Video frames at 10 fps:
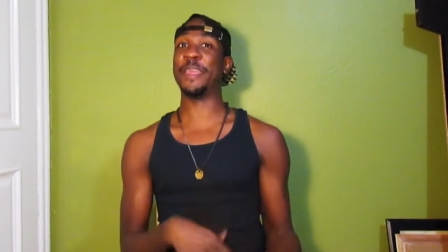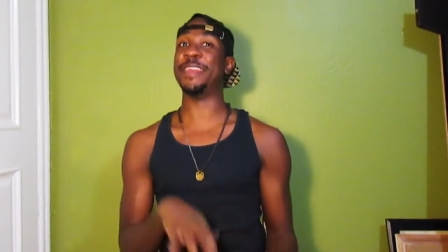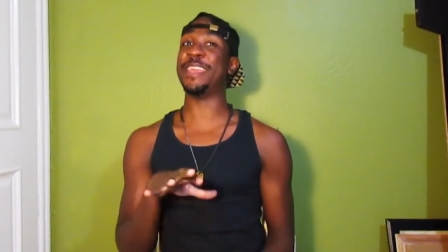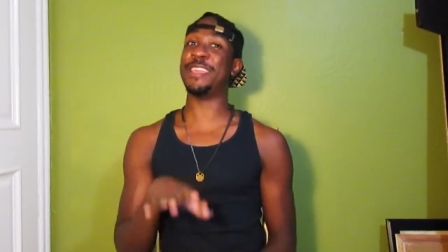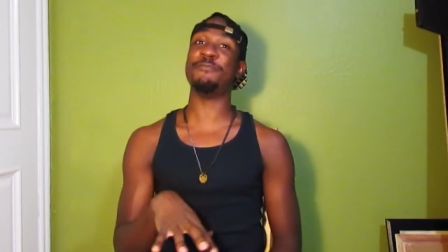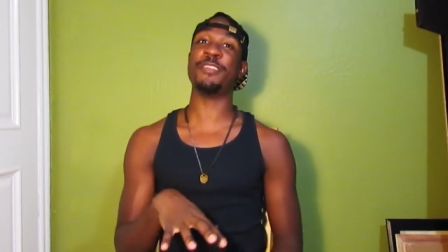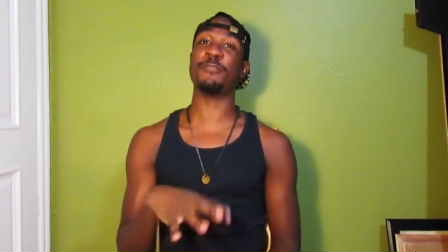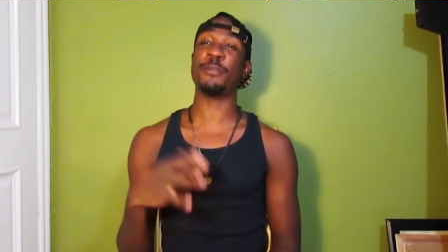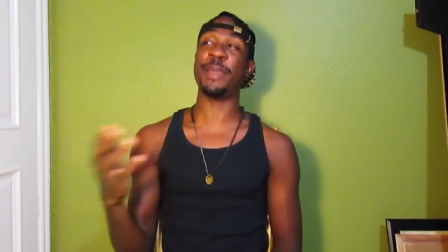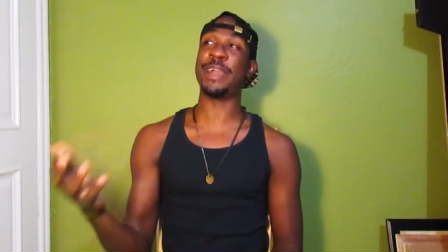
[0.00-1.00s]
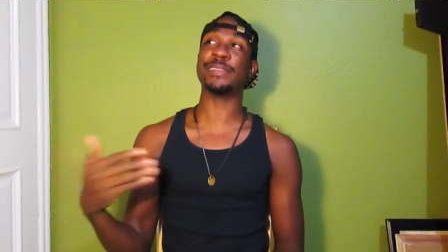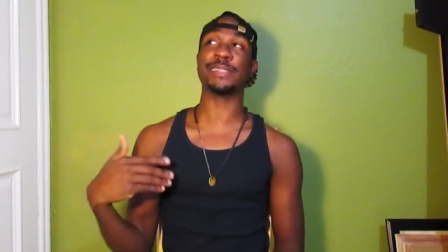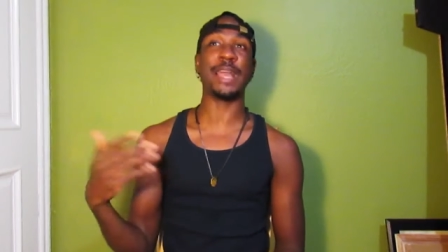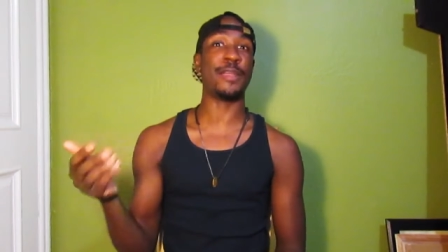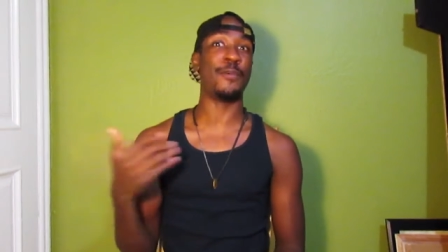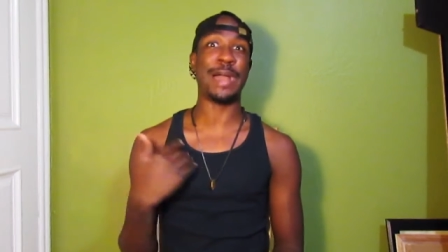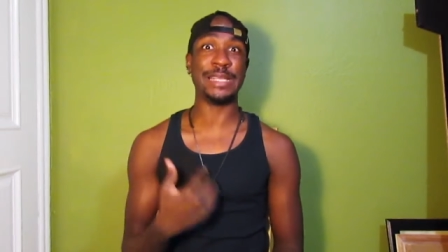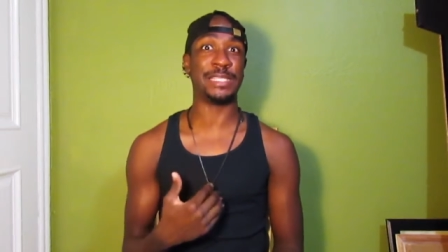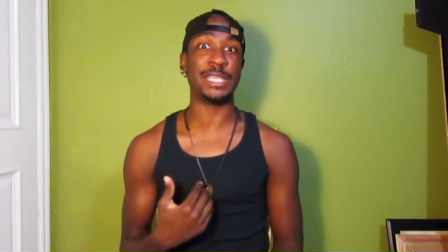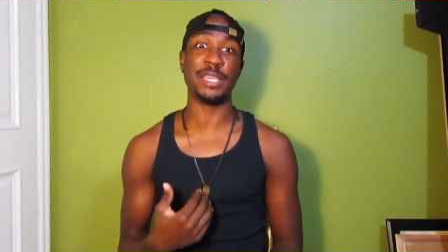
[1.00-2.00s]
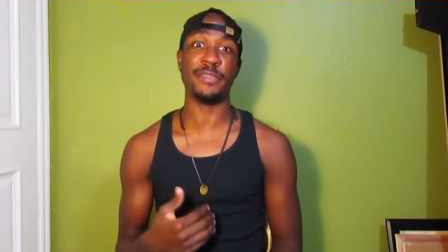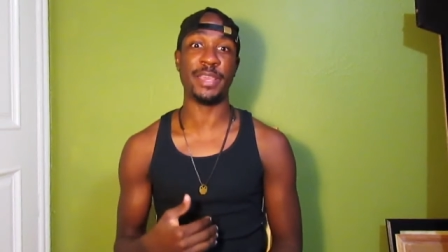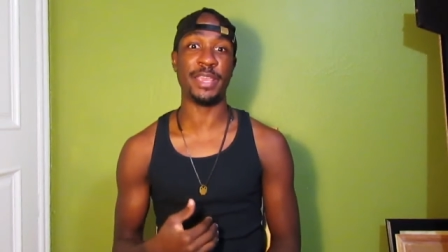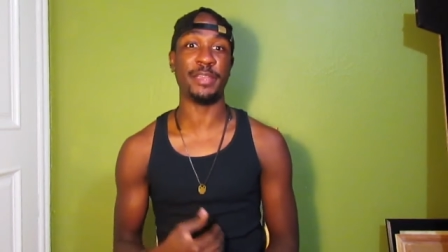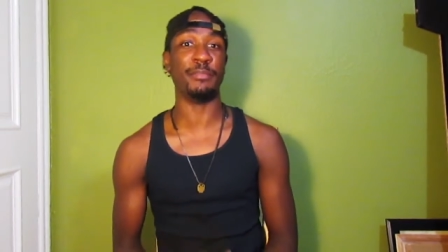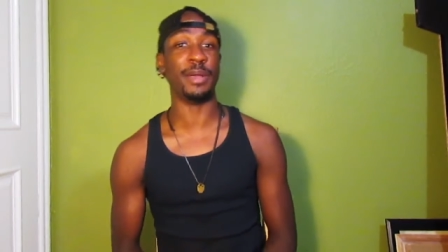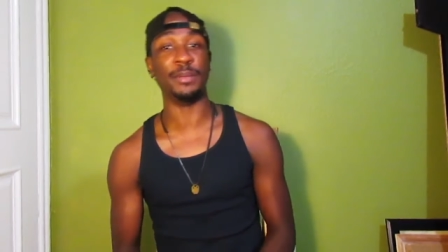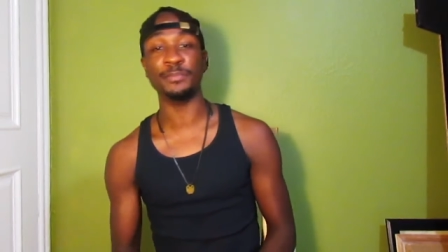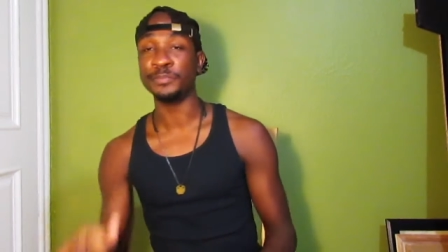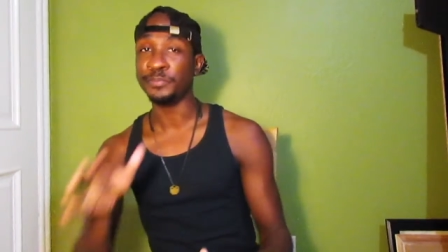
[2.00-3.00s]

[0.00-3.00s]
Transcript: And even Rebecca's like, "Why is she even here?" But